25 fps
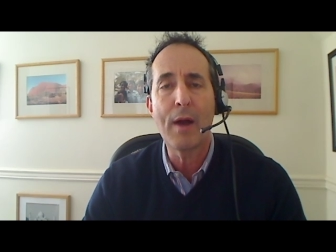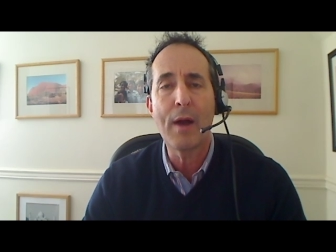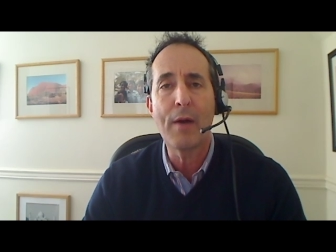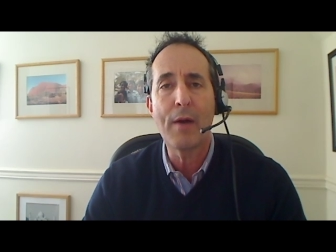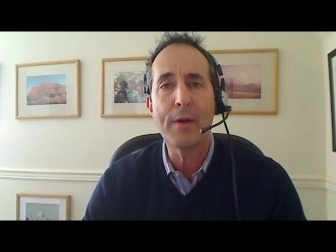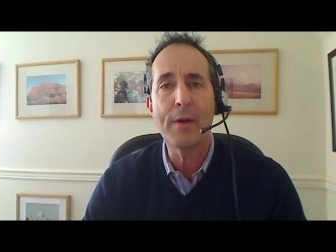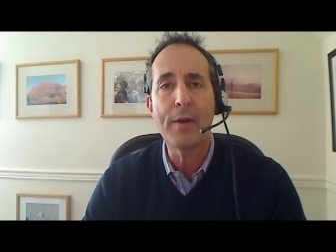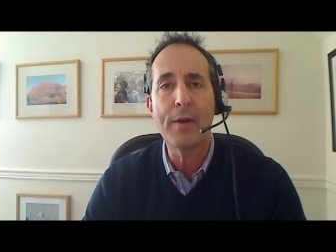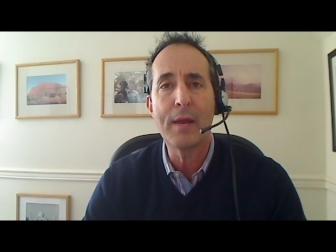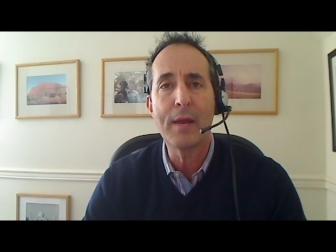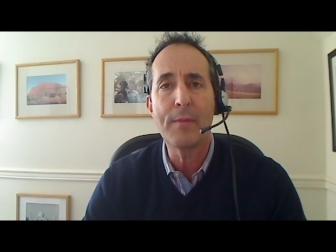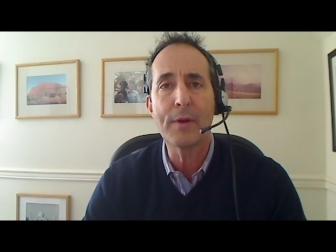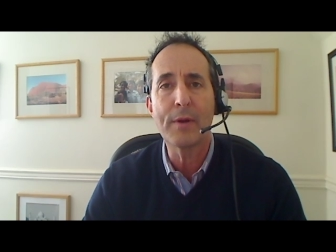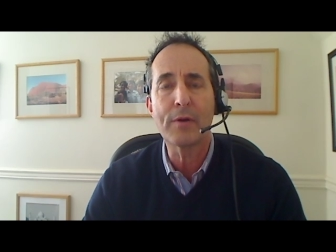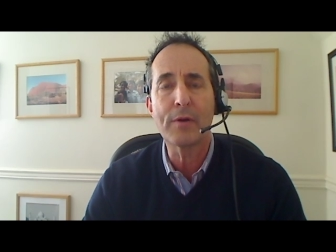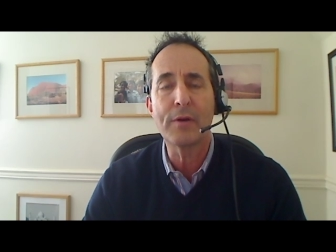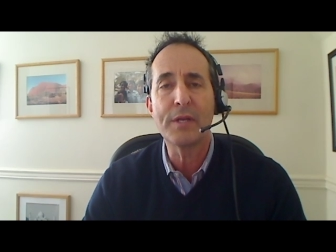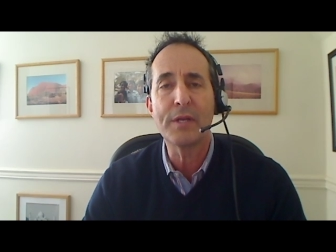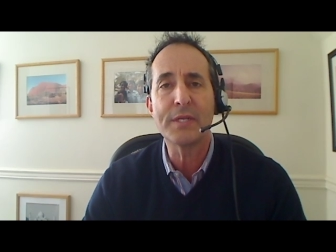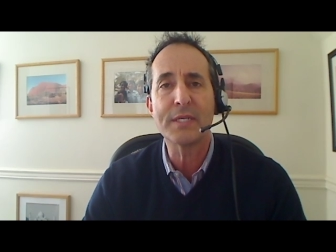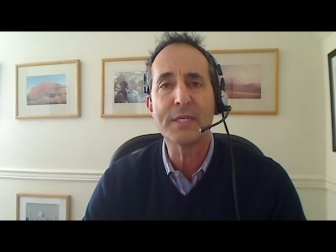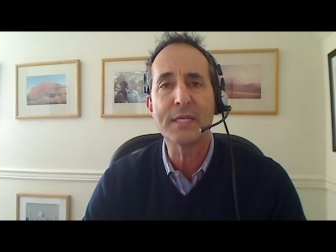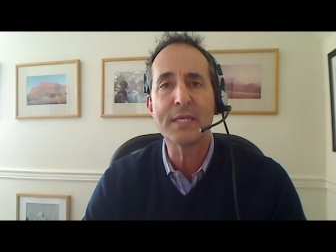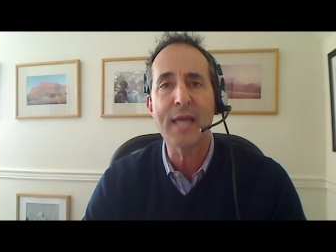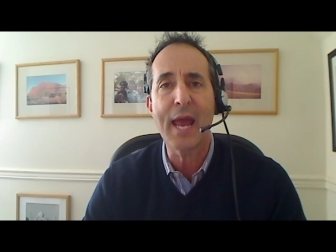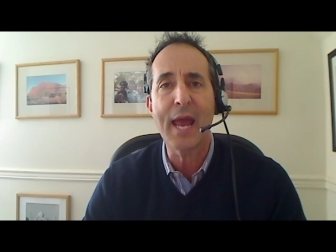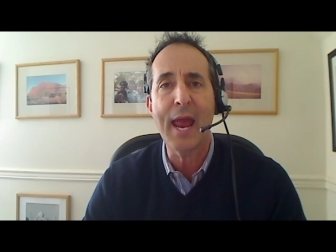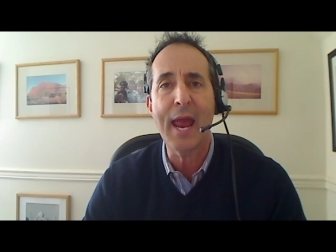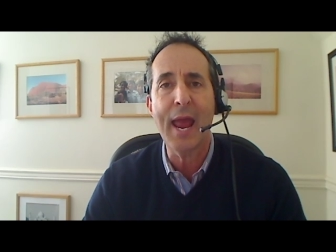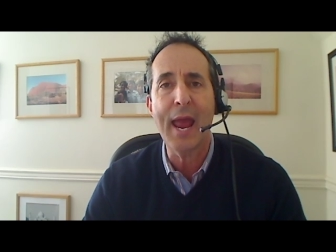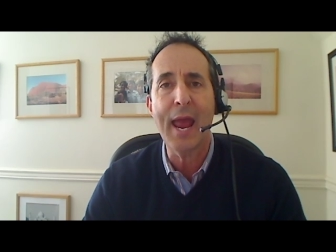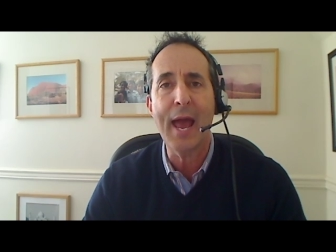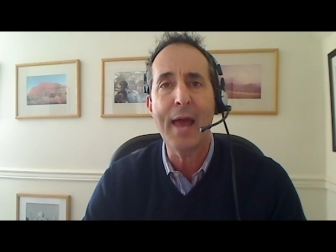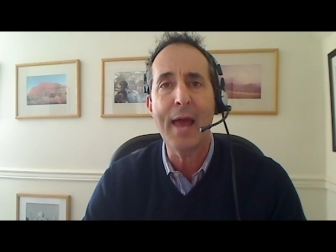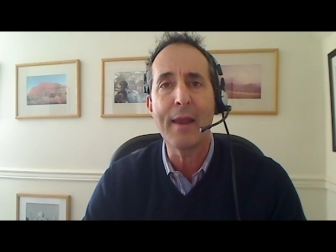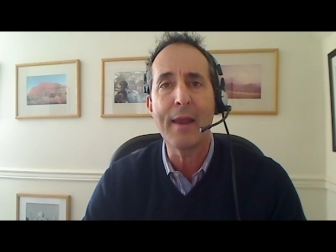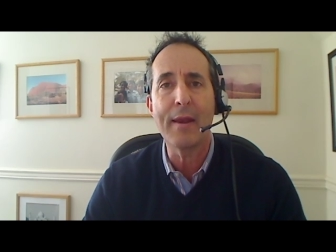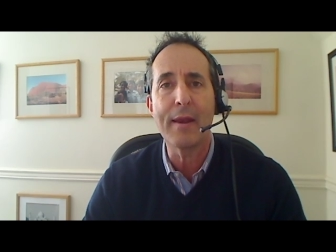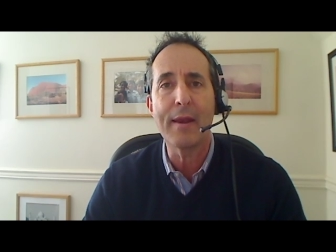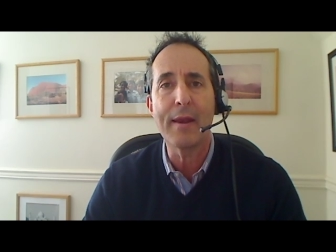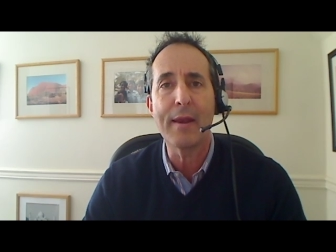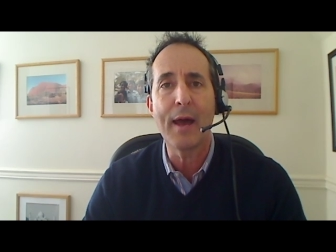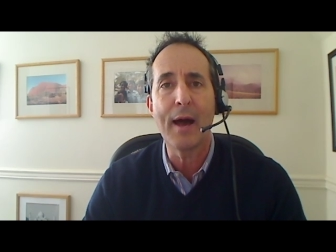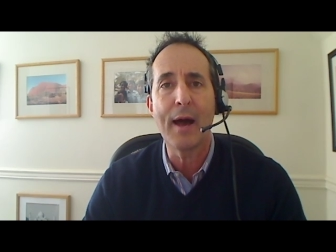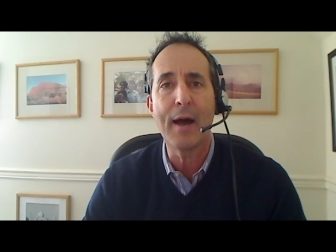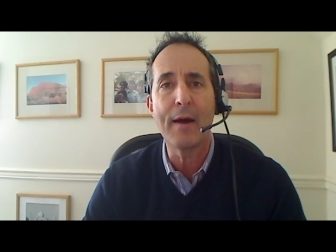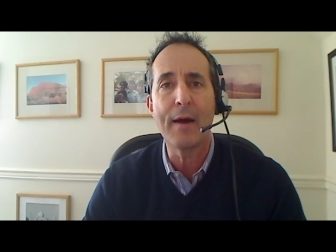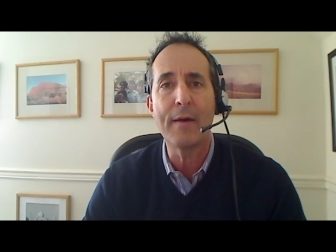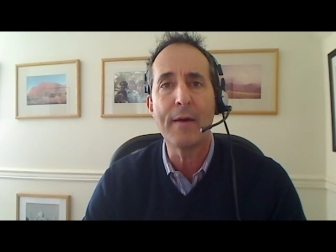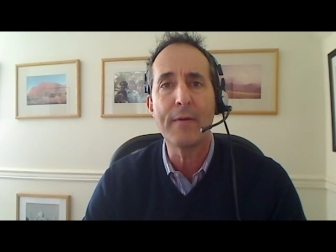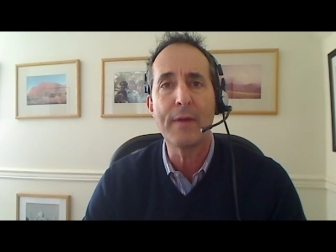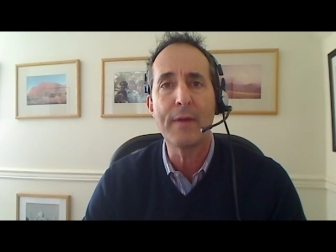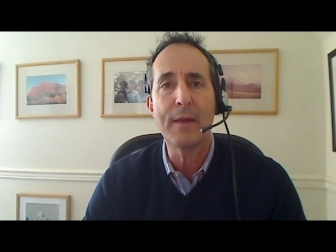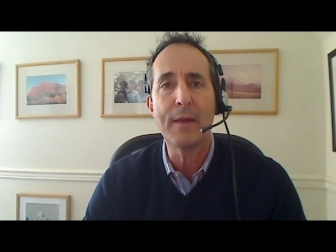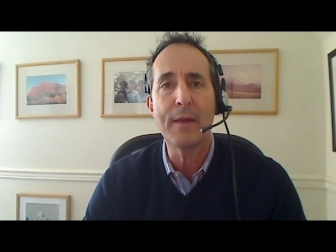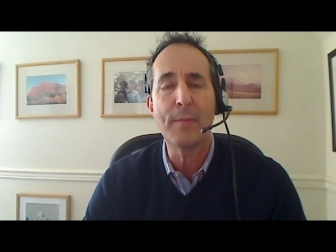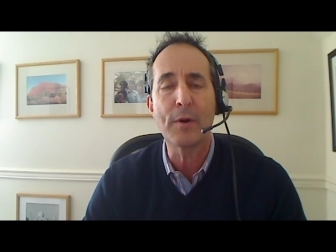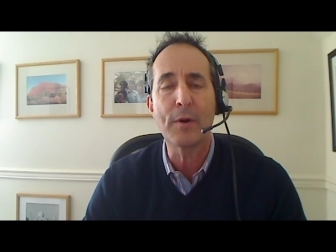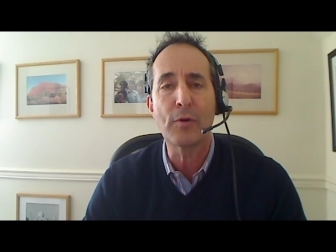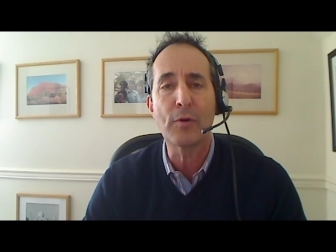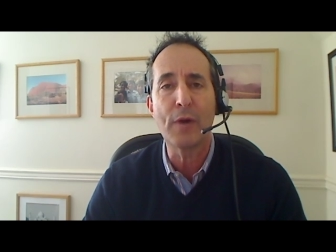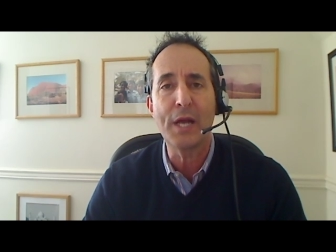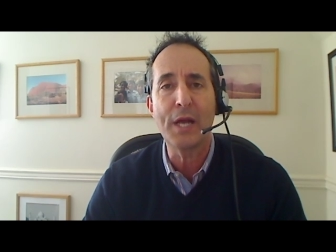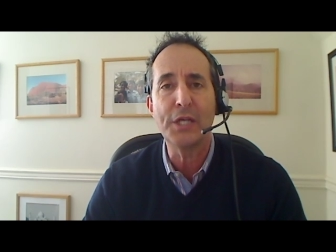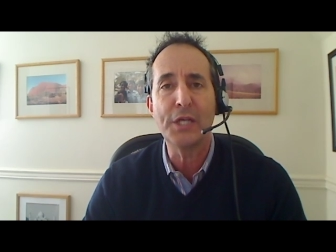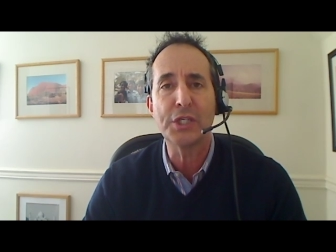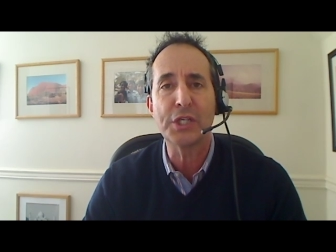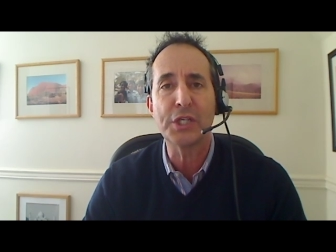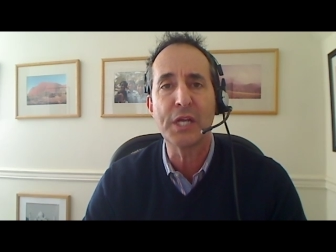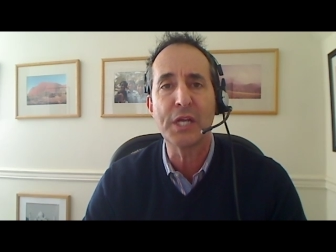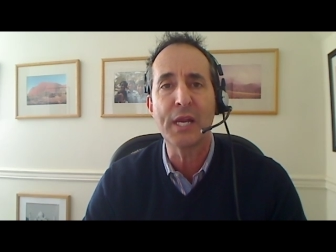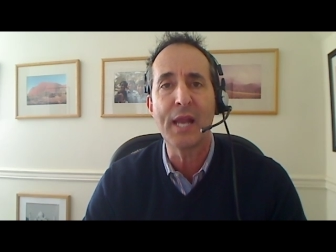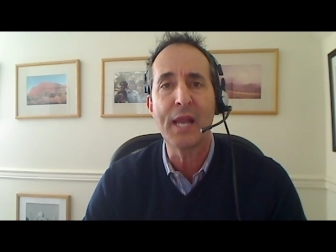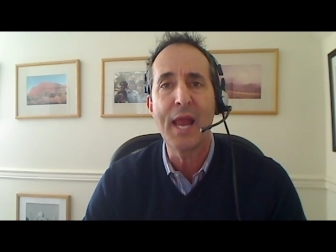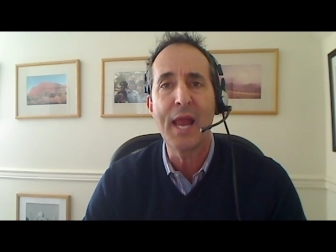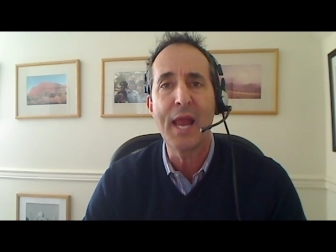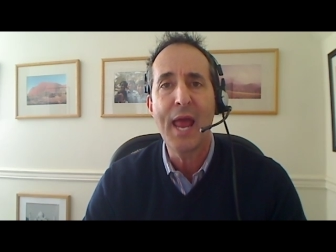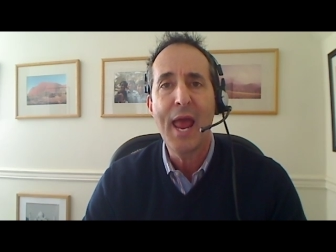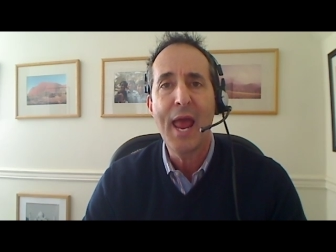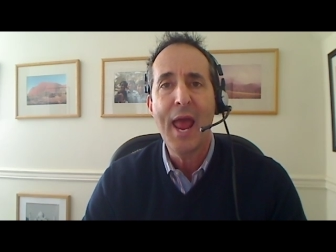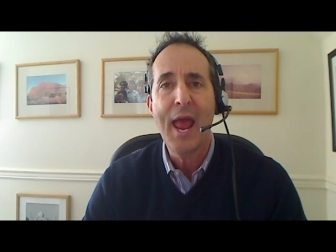immigrants and immigration.